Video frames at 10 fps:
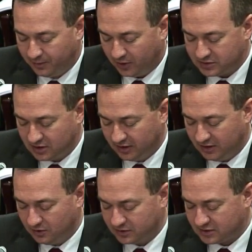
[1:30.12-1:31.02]

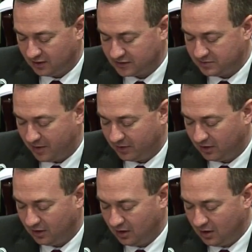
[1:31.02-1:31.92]
personally knew a service
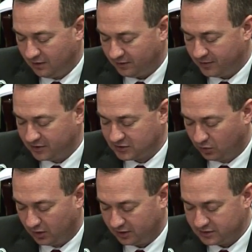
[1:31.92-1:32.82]
member from those
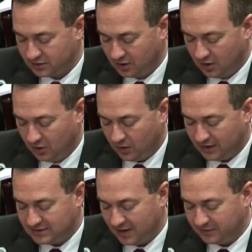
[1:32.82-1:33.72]
wars who
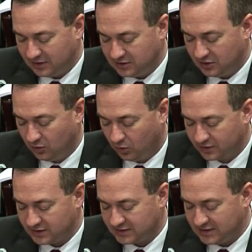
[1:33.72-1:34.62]
had attempted to
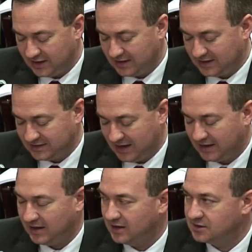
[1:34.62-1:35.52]
or succeeded in
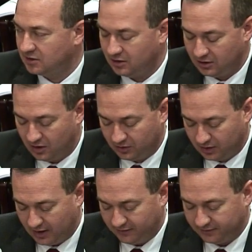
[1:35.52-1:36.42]
taking his or her own
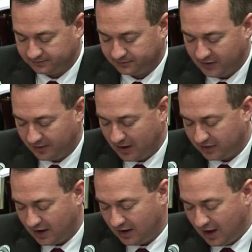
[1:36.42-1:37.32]
life. Think
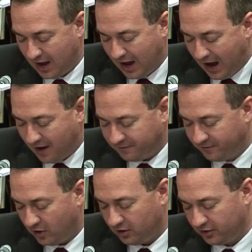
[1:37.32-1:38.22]
about that. Half
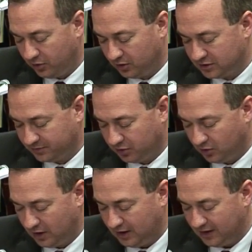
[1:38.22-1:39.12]
of all who were
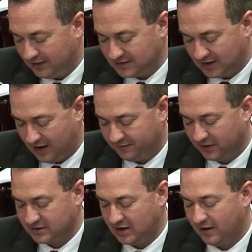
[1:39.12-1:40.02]
deployed in these
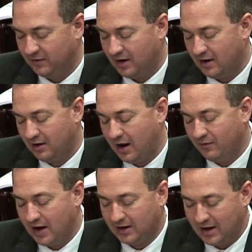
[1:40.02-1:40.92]
conflicts in
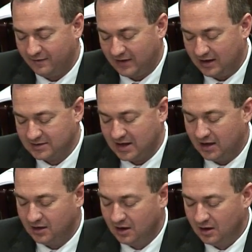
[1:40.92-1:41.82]
Iraq and
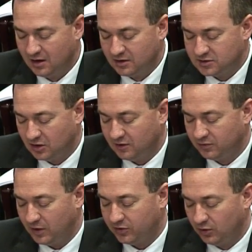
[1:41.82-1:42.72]
Afghanistan
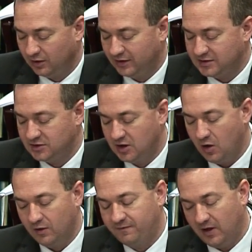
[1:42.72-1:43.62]
served with or at least
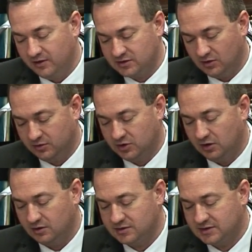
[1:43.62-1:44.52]
know a fellow
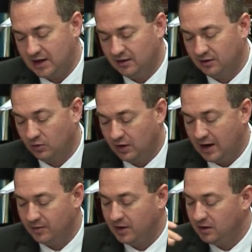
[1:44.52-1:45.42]
soldier, sailor, or
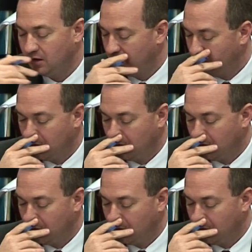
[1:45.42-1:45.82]
airman